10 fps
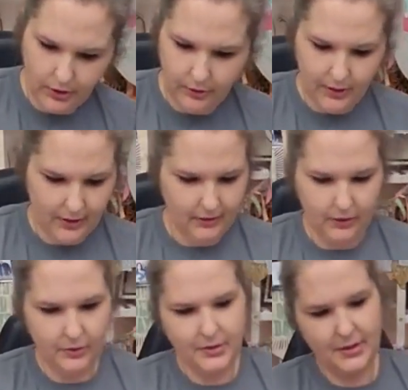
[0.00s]
you can
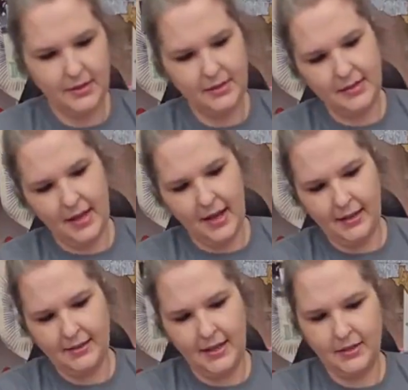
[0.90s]
use this to
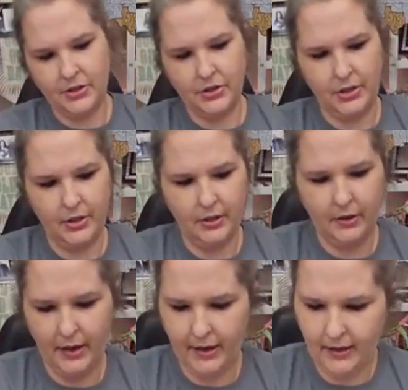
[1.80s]
add texture,
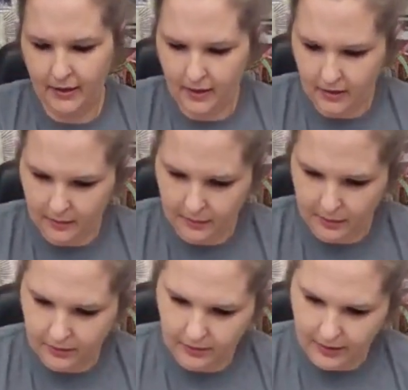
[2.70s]
okay?
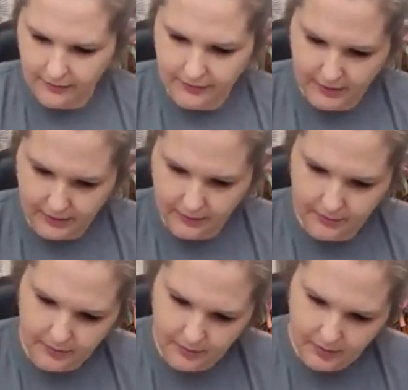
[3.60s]
You don't have to
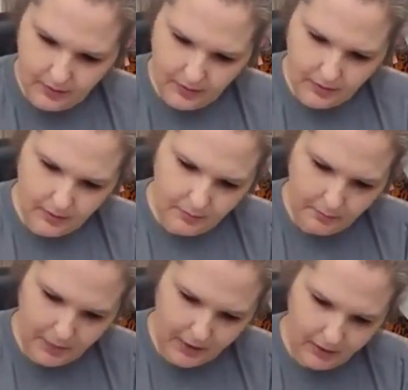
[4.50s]

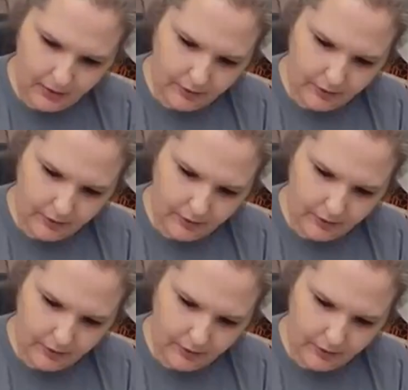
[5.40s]
paint